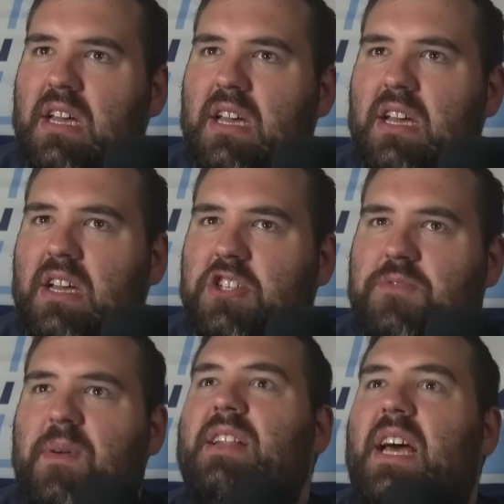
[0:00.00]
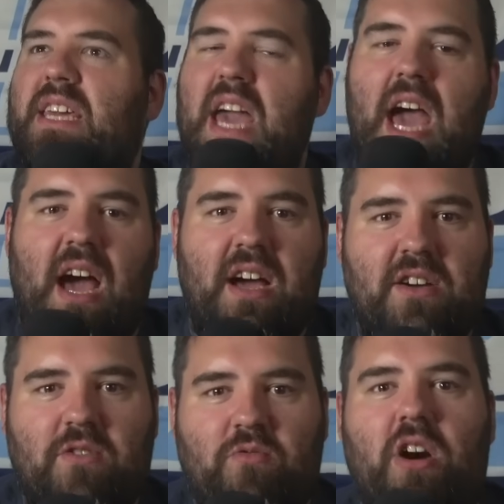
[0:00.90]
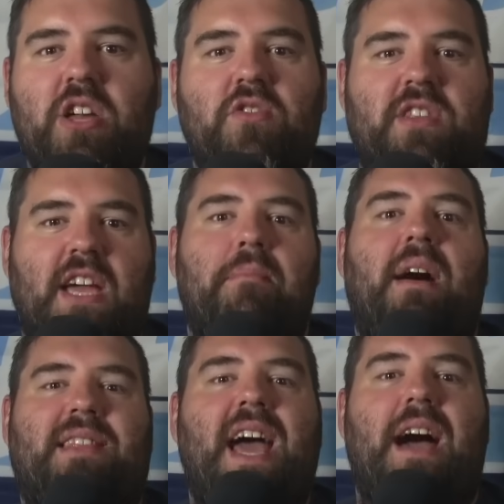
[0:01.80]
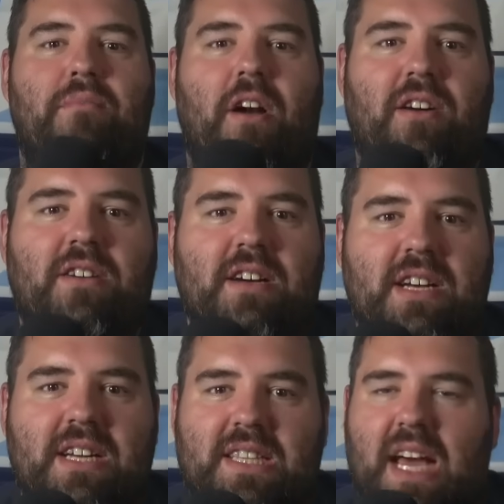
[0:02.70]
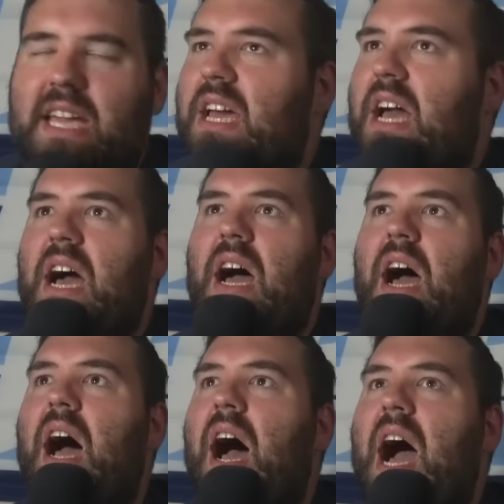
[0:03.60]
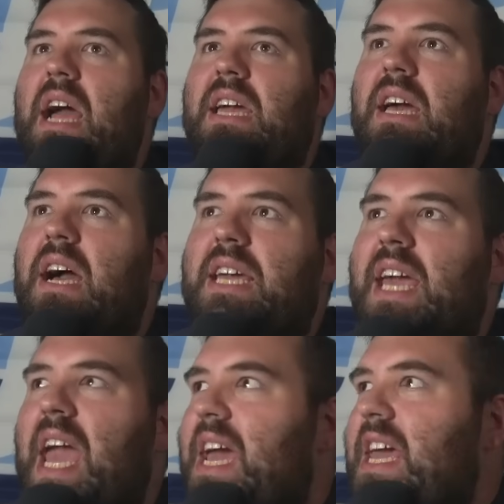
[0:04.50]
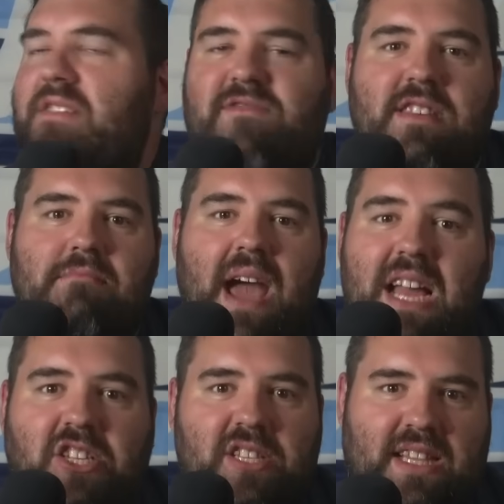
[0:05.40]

Just being yeah, what do you think about that, bro? I can't even imagine